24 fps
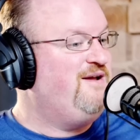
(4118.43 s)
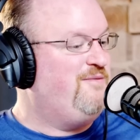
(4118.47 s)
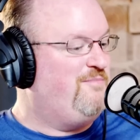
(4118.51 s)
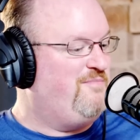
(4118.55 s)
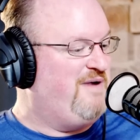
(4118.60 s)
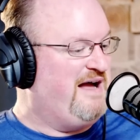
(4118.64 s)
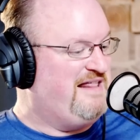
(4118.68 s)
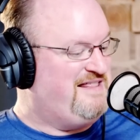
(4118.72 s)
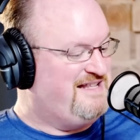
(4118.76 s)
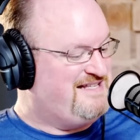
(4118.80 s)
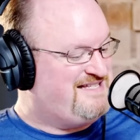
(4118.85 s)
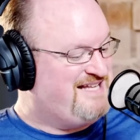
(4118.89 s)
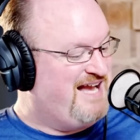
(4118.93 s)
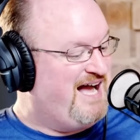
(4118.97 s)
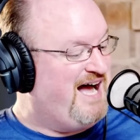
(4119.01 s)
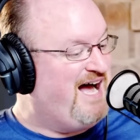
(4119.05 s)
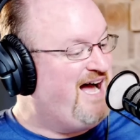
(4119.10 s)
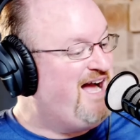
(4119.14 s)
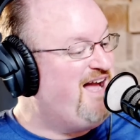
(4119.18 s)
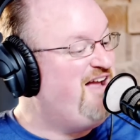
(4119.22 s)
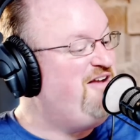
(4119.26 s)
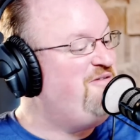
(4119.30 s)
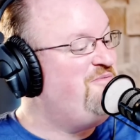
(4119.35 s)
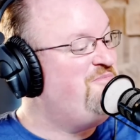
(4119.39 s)
By the
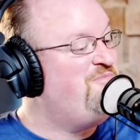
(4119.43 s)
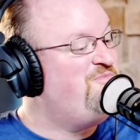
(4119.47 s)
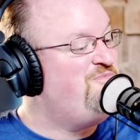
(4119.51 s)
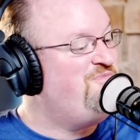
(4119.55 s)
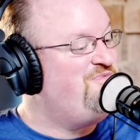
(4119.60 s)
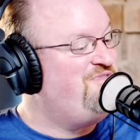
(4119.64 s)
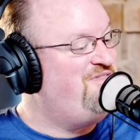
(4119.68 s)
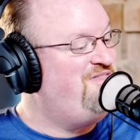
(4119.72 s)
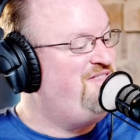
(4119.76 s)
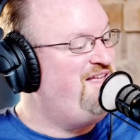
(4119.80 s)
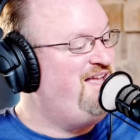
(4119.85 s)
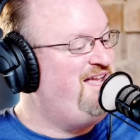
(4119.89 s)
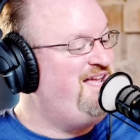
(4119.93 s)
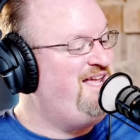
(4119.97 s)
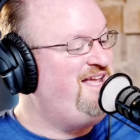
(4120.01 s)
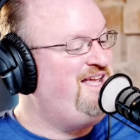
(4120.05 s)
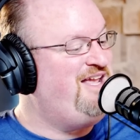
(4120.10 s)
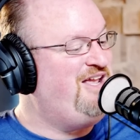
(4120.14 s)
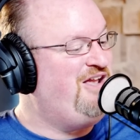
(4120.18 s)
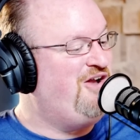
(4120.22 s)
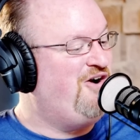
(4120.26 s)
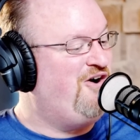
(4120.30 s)
time they